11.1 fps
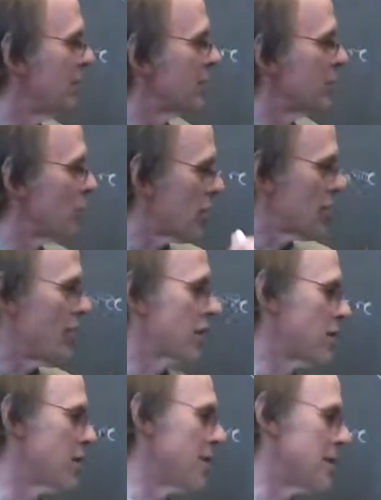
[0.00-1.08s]
Schwartz
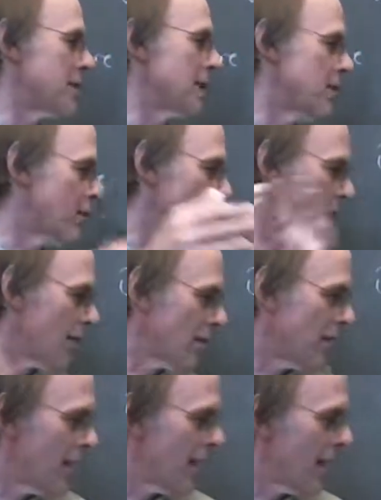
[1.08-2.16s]
functions, and
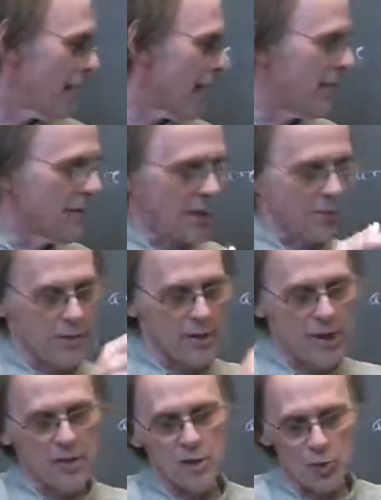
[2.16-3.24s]
then
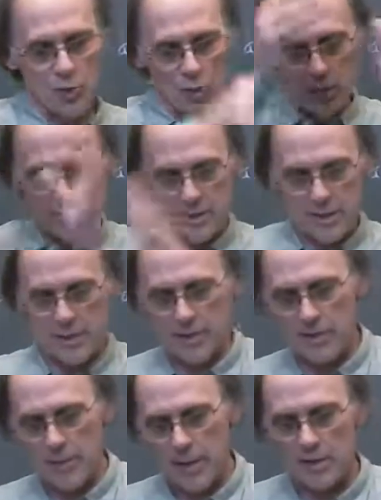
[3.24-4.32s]
the dual is a
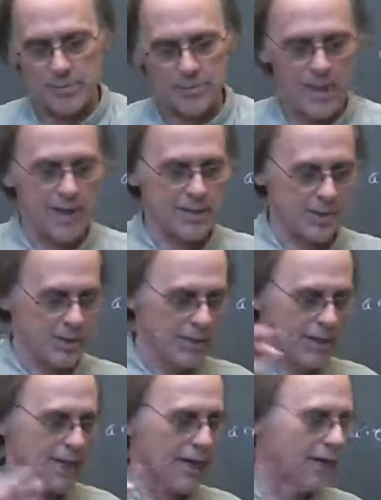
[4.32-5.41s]
different, bigger space, and
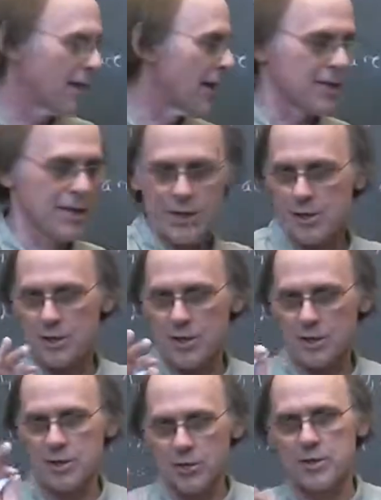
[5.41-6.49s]
yeah, okay. So
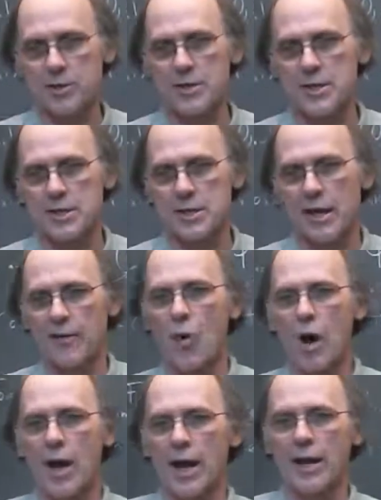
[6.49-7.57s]
this is kind of
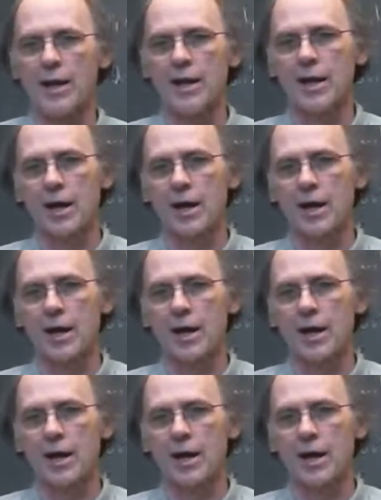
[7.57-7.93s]
why